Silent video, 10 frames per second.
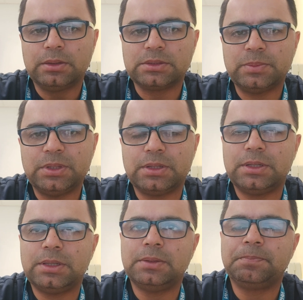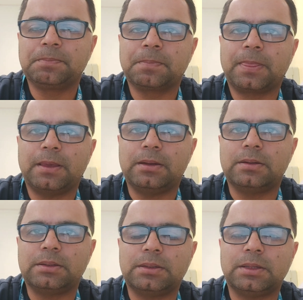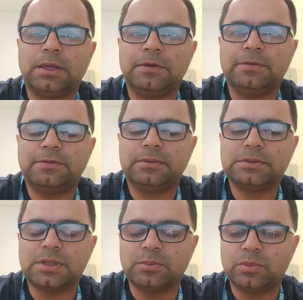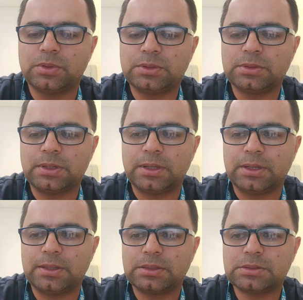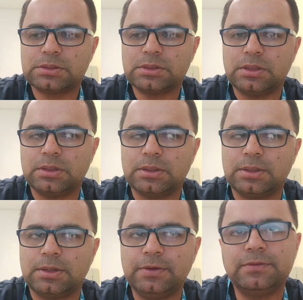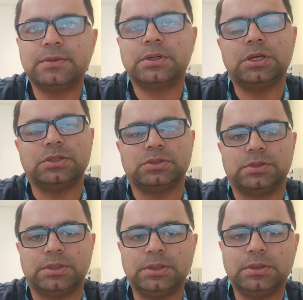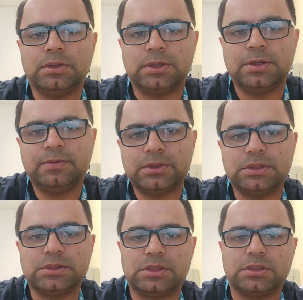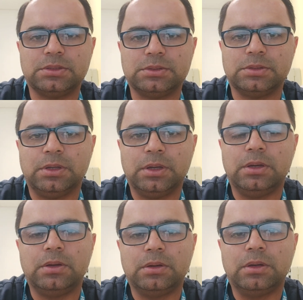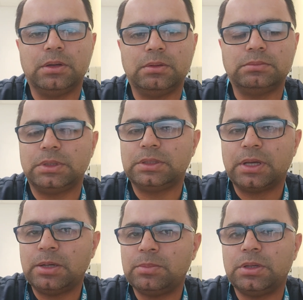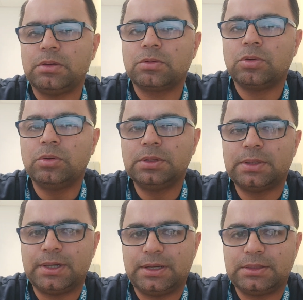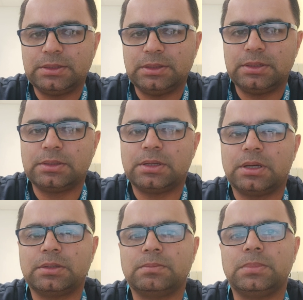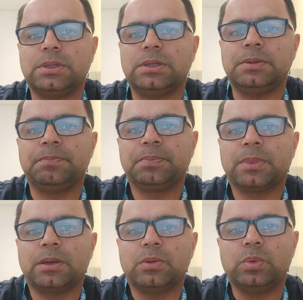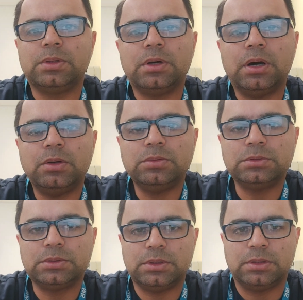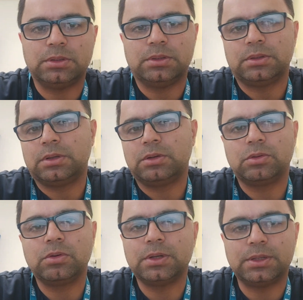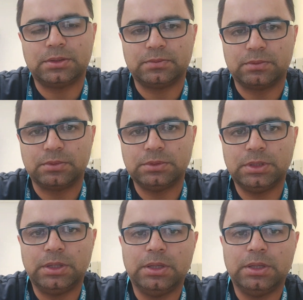Similarly, if someone has a liver injury, liver disease, it can be alcohol related, it can be without alcohol involved.